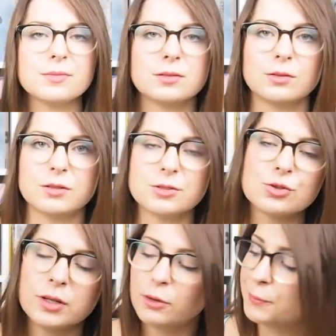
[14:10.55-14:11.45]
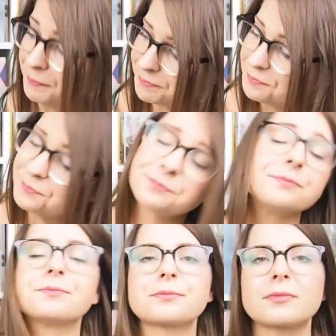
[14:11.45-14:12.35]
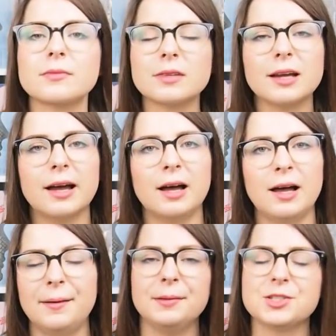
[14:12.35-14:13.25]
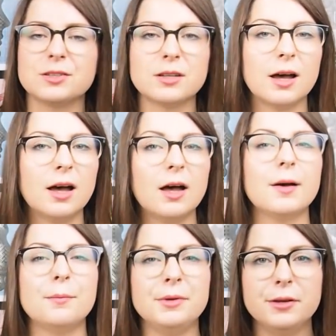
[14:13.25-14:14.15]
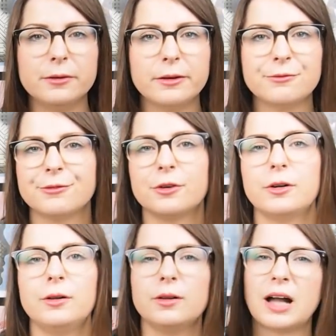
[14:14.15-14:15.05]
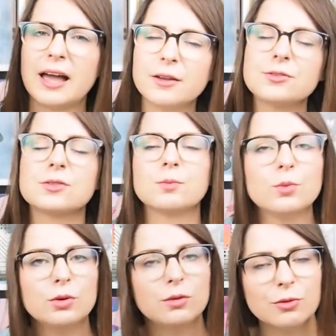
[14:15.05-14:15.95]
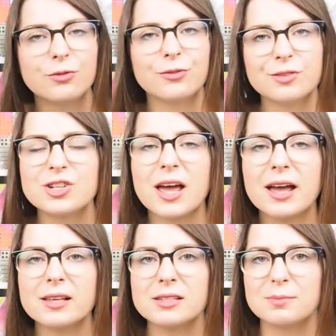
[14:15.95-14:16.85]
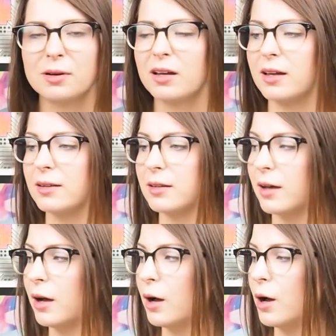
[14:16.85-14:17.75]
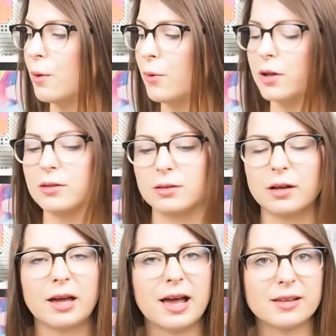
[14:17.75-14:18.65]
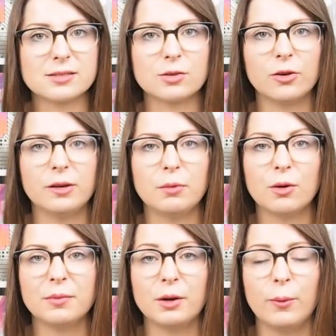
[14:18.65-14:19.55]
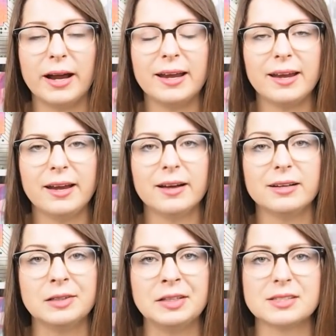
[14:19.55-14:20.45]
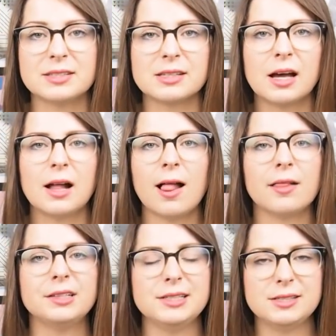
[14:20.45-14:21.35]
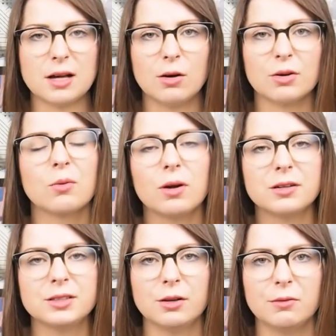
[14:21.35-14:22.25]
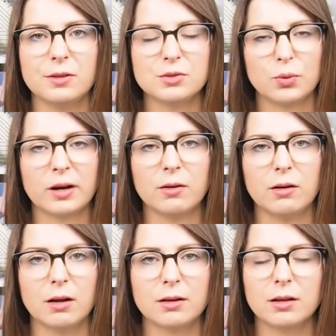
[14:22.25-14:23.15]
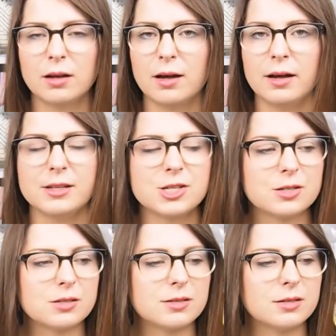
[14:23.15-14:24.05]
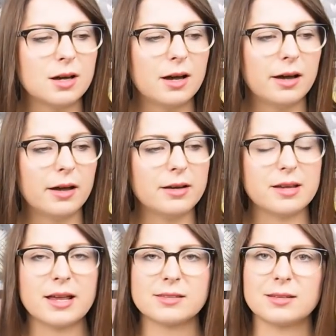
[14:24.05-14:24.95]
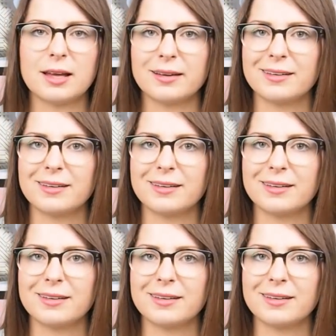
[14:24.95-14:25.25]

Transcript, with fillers: so it's a trio. Uh, just beautiful, kind of smooth jazz, but uh, what uh, has totally blown me away here is the sound quality of this record. It's just, it adds like